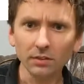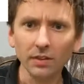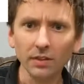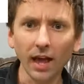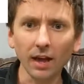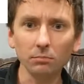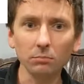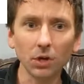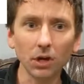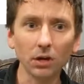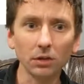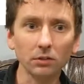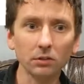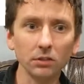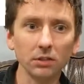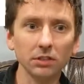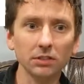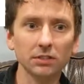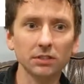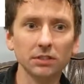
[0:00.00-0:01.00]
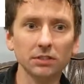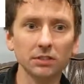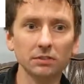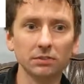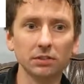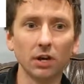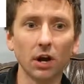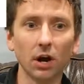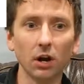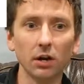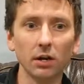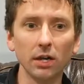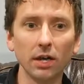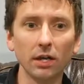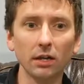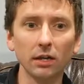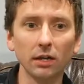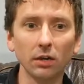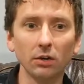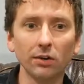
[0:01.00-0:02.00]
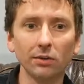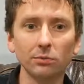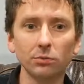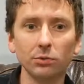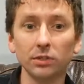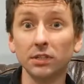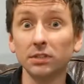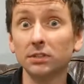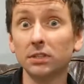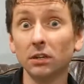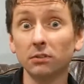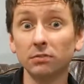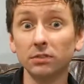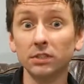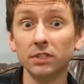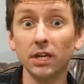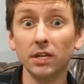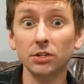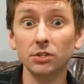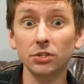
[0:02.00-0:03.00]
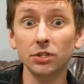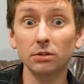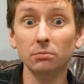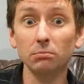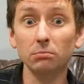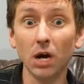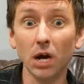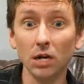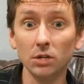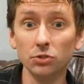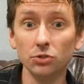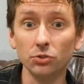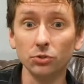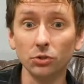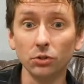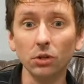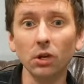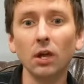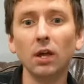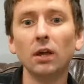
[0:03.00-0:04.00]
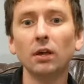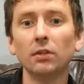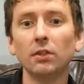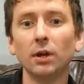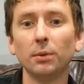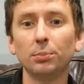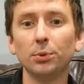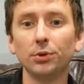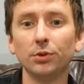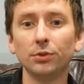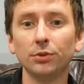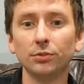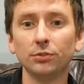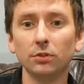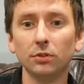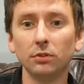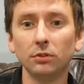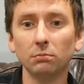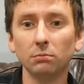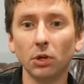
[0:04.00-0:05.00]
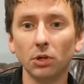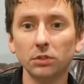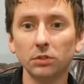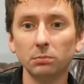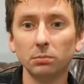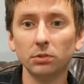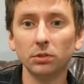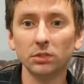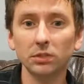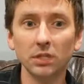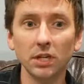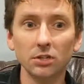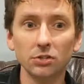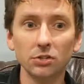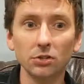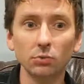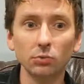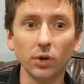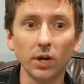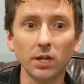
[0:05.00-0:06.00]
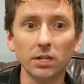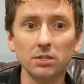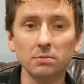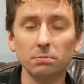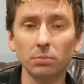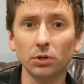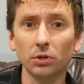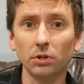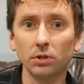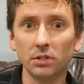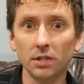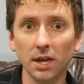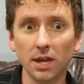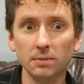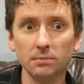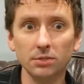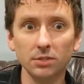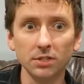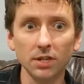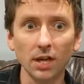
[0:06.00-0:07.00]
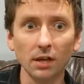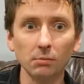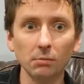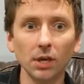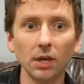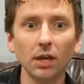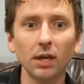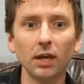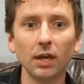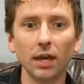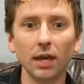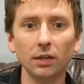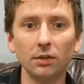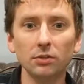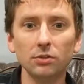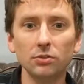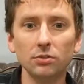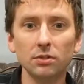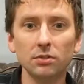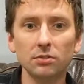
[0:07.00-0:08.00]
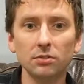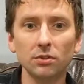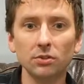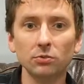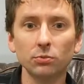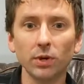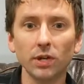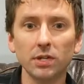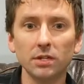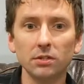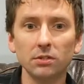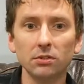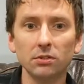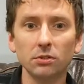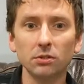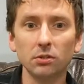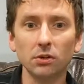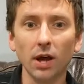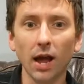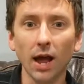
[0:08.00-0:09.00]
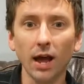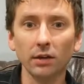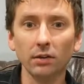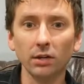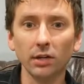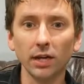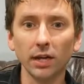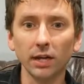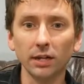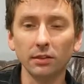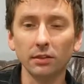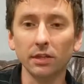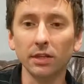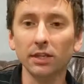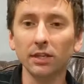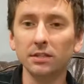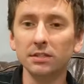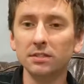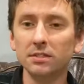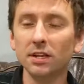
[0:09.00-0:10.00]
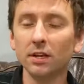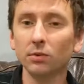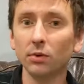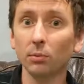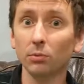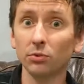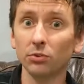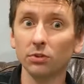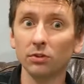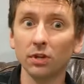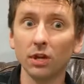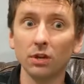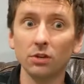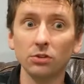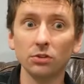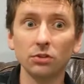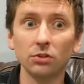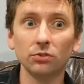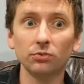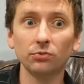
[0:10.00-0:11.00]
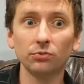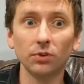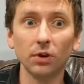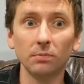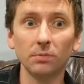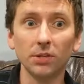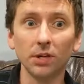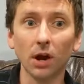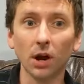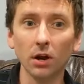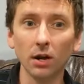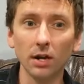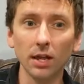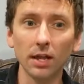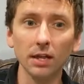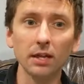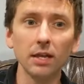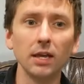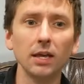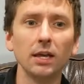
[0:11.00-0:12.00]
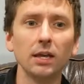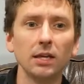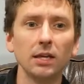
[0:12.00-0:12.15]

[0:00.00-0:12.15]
That model consists of an RNN equipped with a self-attention module that produces multiple attention weights per time step and uses those weights to aggregate the hidden state representations from the RNN